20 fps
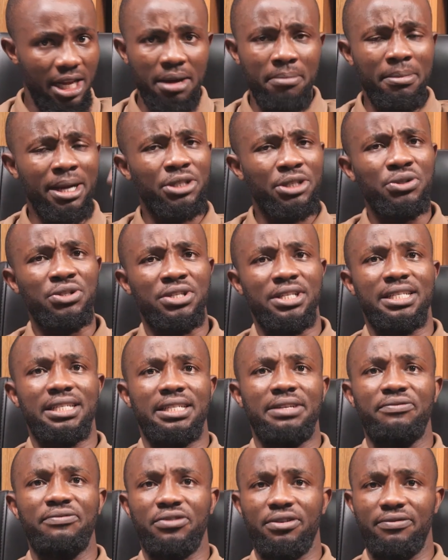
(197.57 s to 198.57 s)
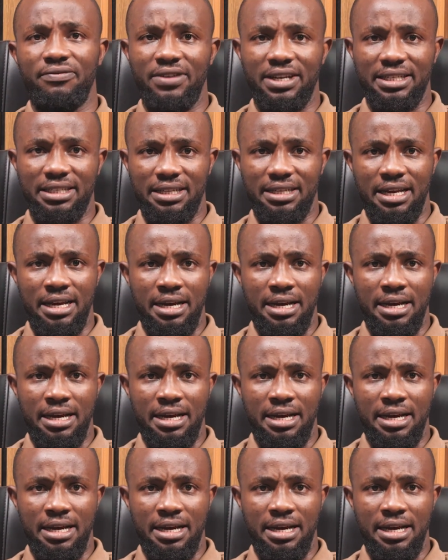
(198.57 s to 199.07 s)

16 from verse